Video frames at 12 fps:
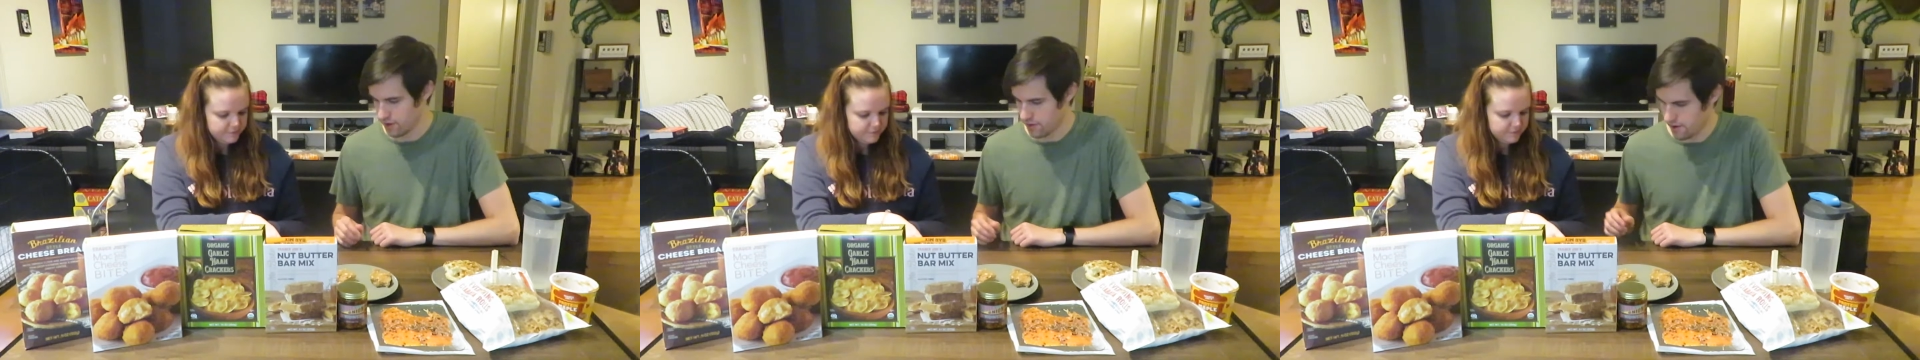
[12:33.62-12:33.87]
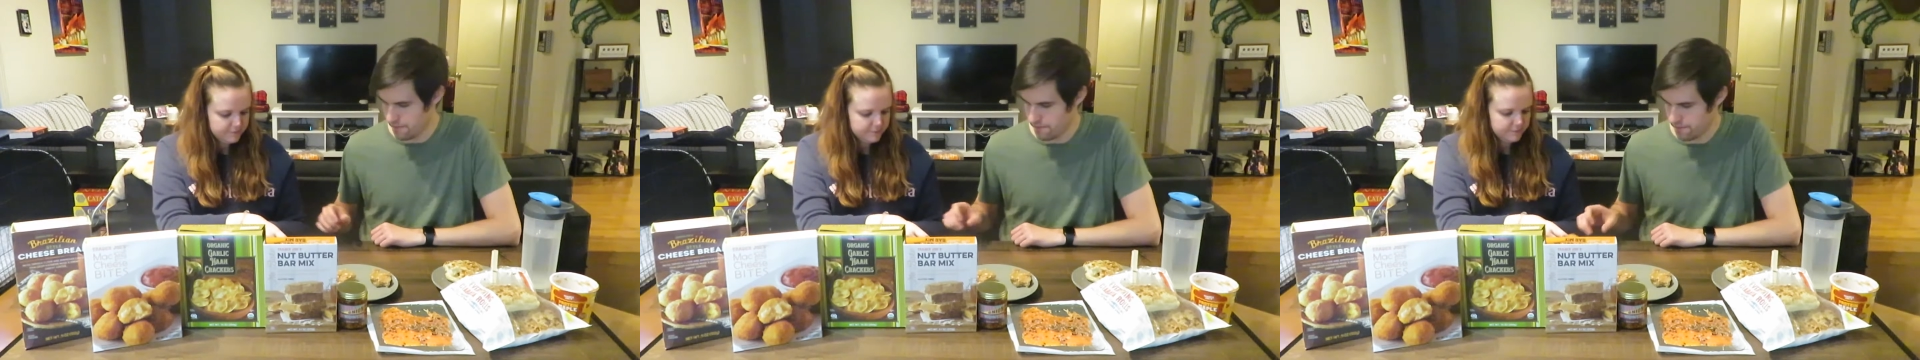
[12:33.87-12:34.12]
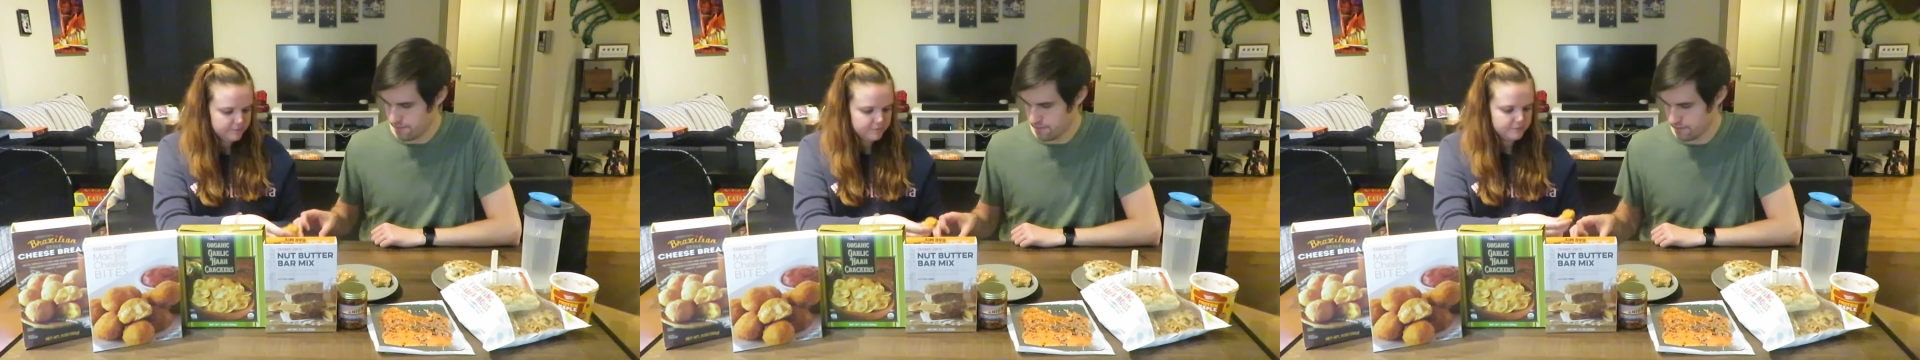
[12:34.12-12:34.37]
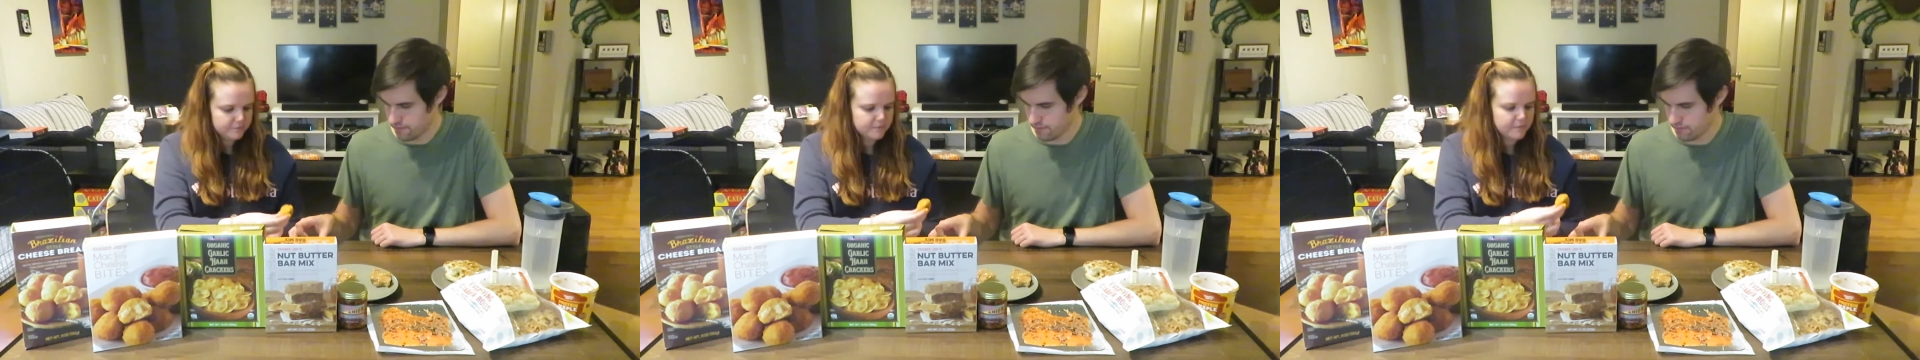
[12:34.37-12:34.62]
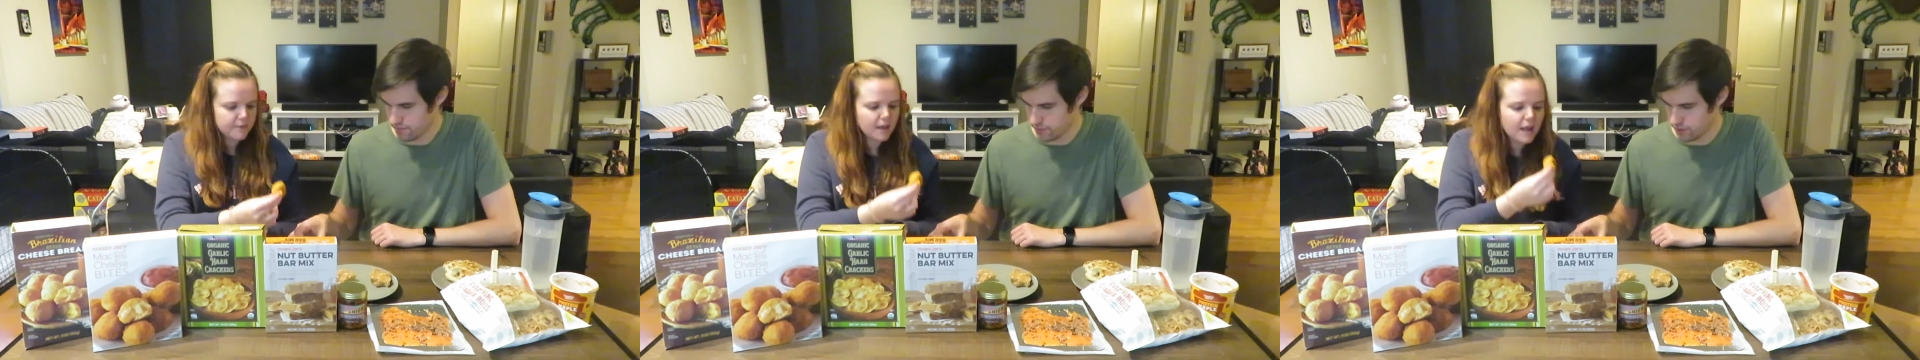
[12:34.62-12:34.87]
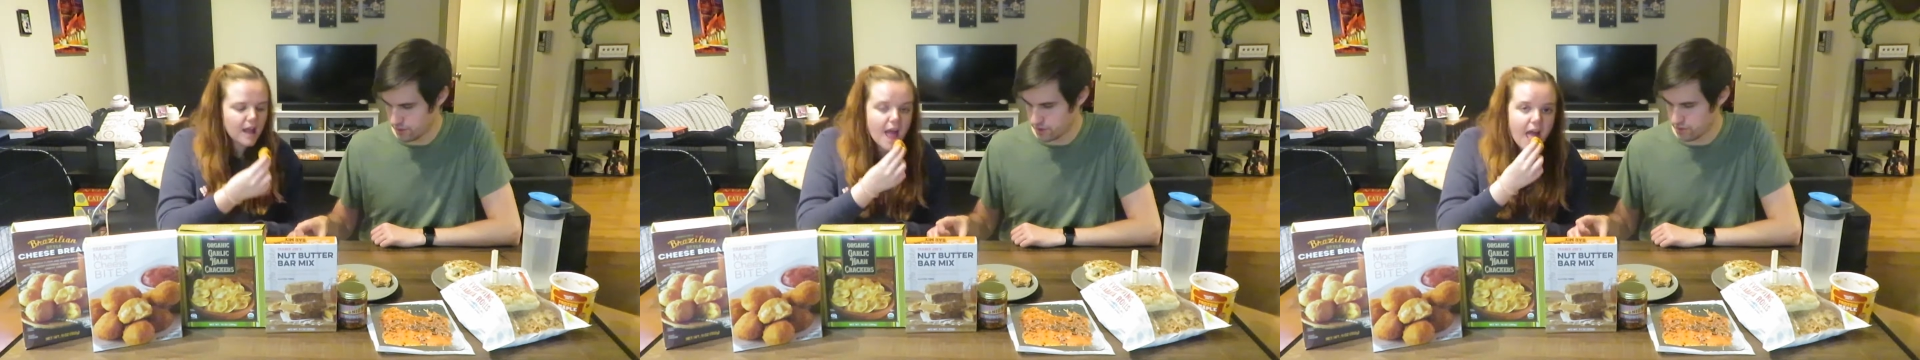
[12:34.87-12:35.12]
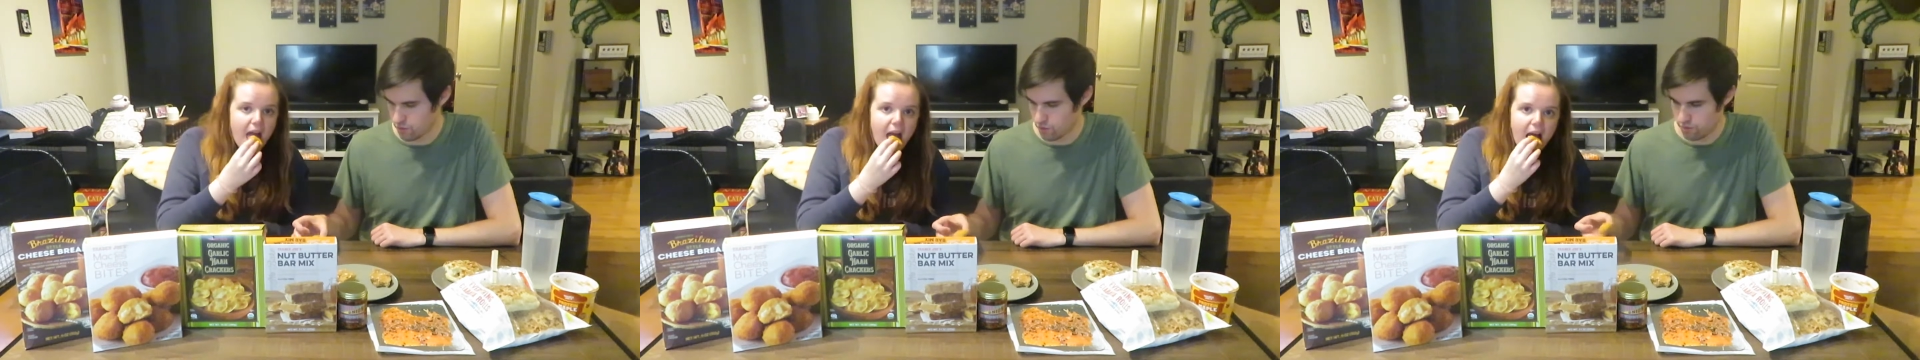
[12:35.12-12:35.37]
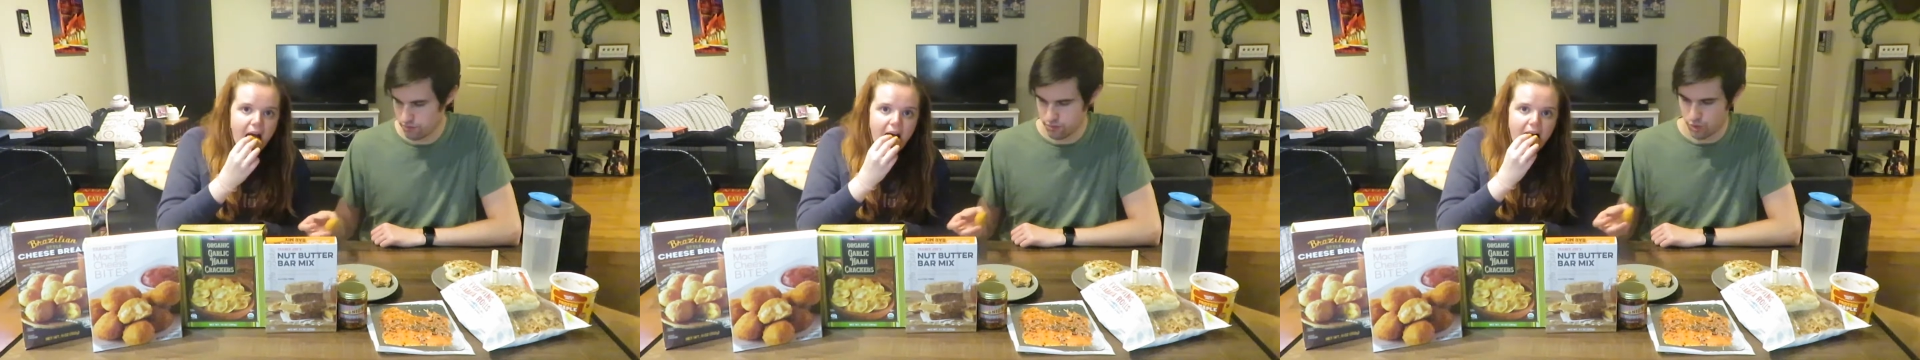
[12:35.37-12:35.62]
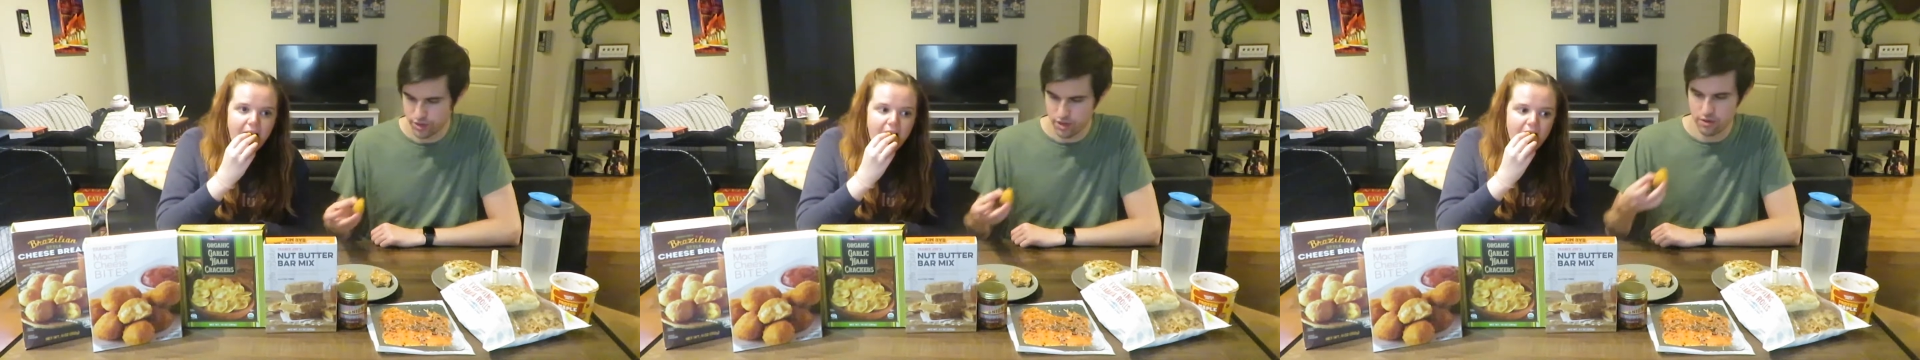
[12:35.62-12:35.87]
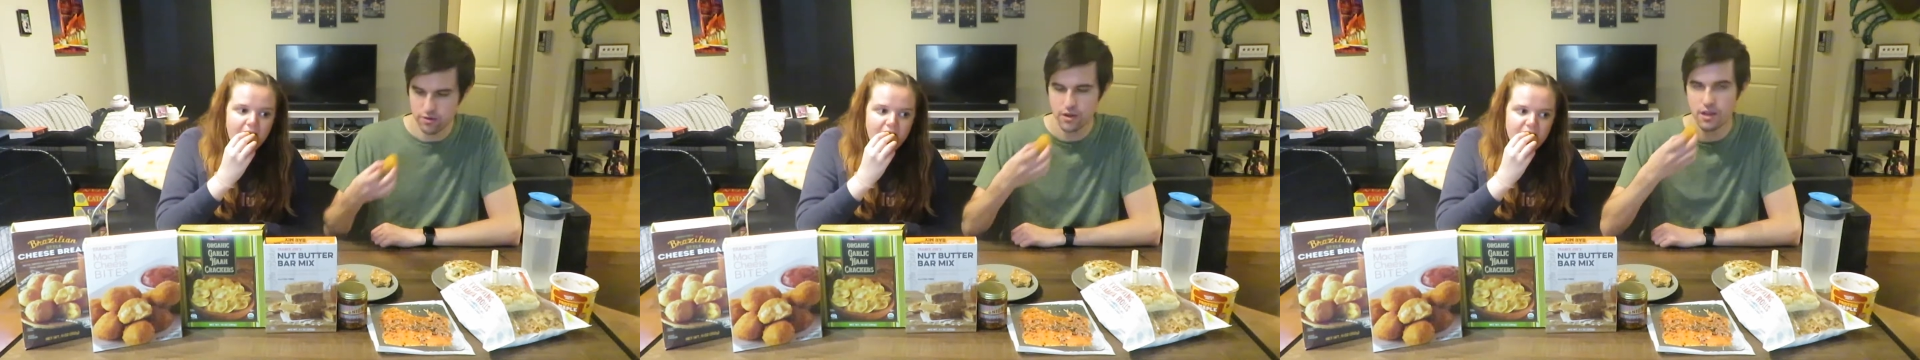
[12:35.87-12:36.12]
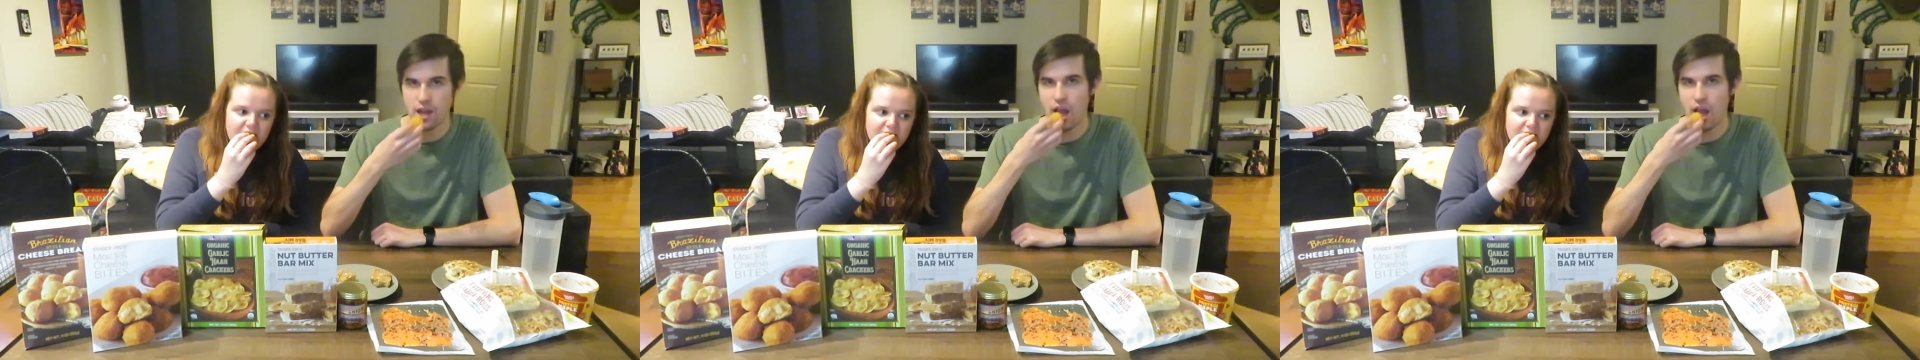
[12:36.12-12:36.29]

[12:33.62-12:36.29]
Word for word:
Speaker 1: All right. Just one go.